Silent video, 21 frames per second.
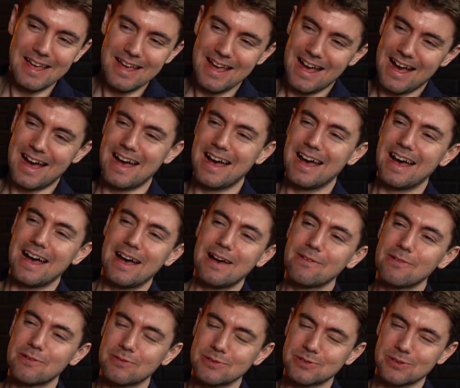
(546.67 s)

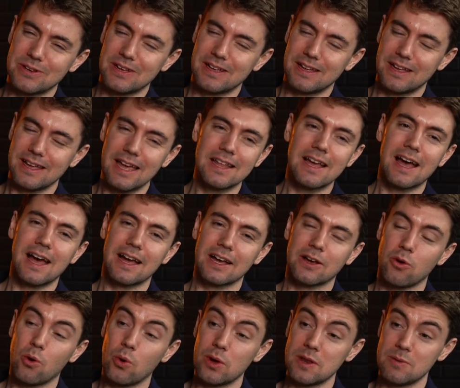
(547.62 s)
it was at
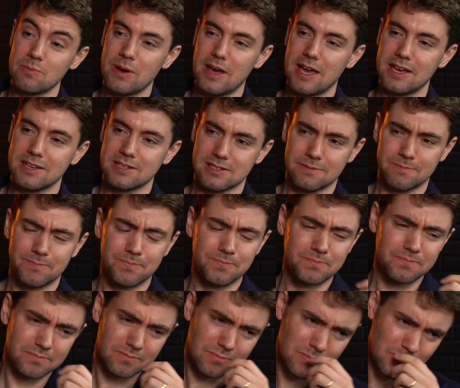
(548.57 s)
Coinbase.
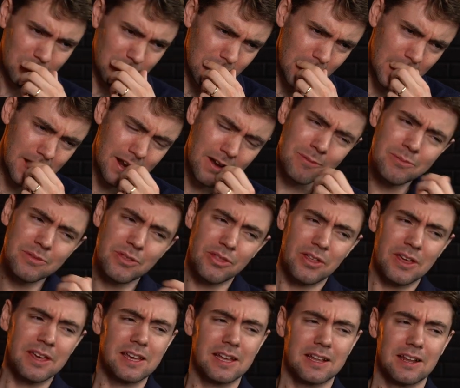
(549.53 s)
And I remember
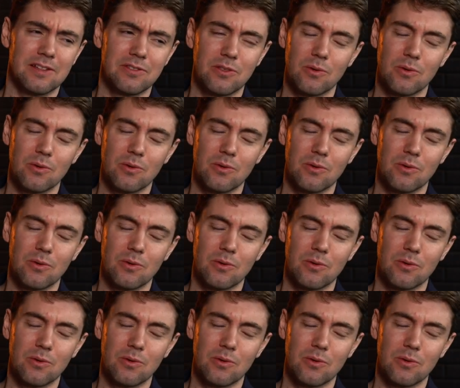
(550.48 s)
thinking like the